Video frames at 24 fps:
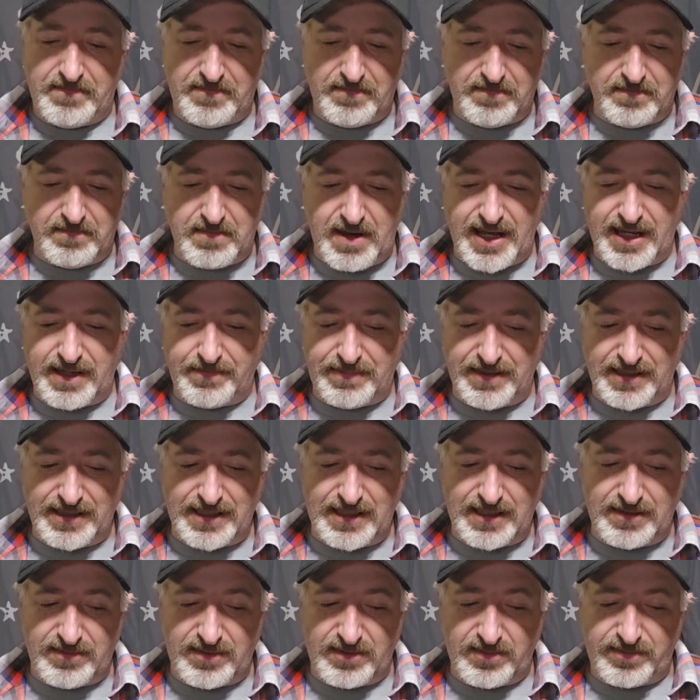In my opinion,
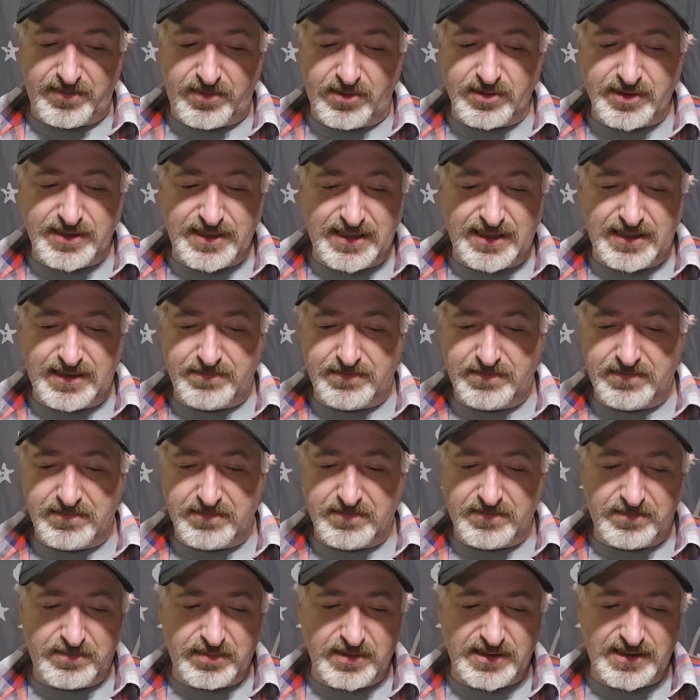it was a
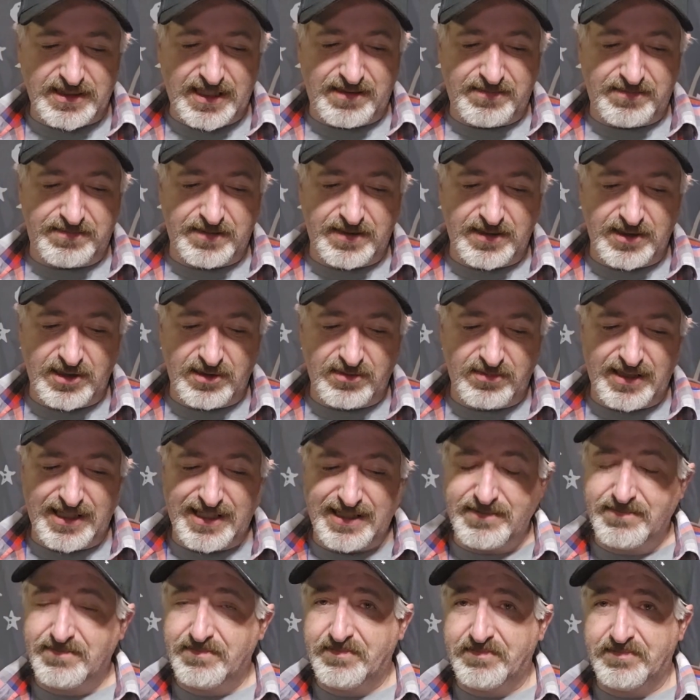14% failure
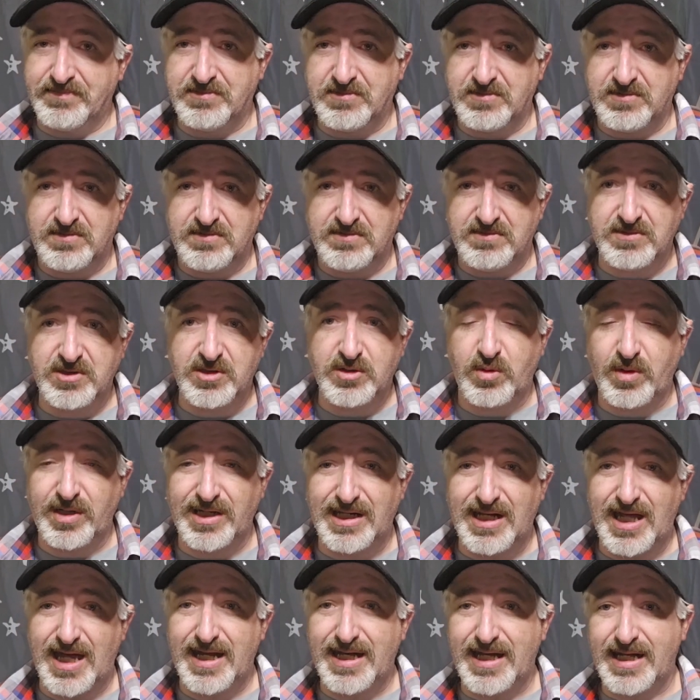rate.
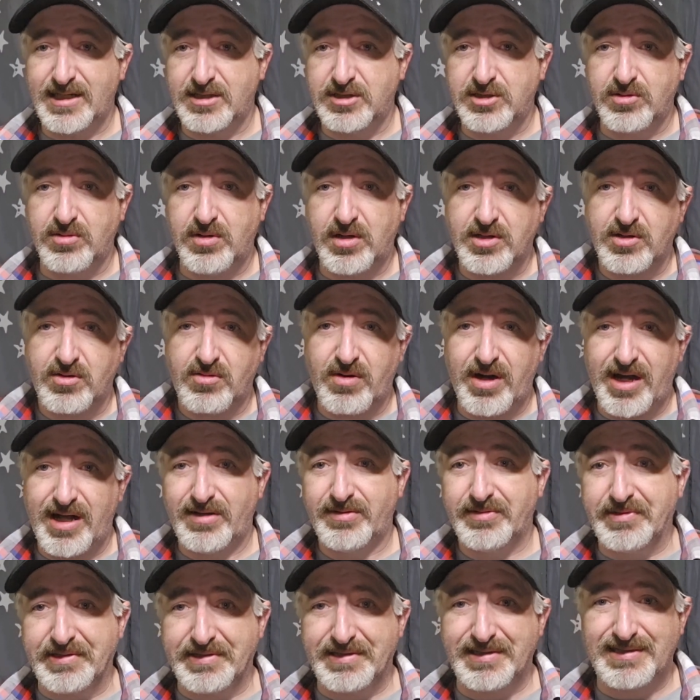29 out of 200
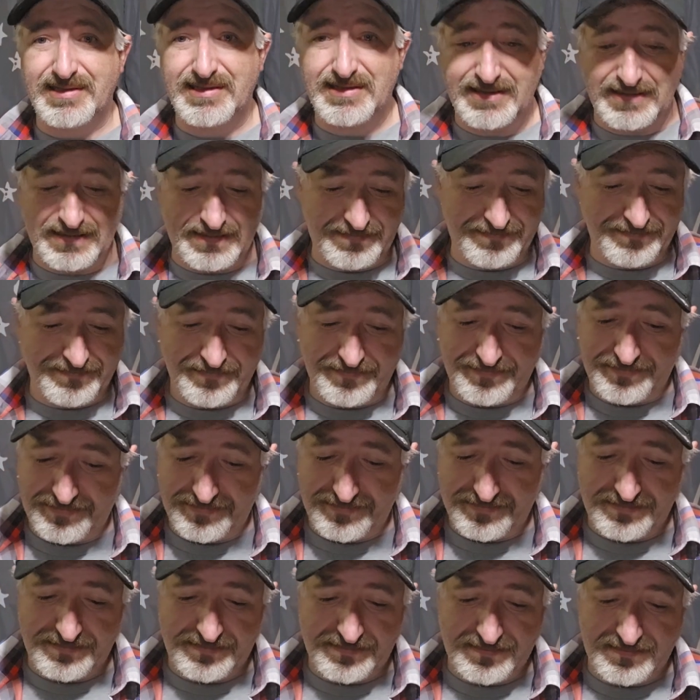rounds.
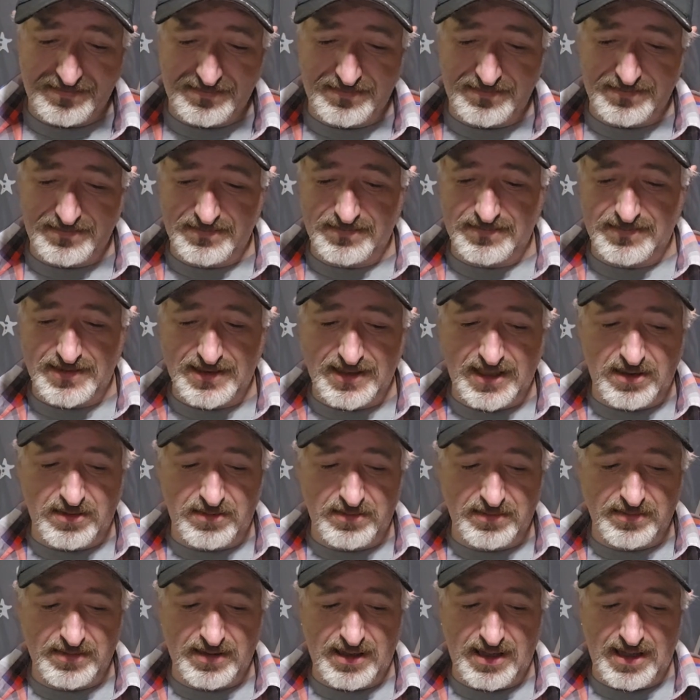You know,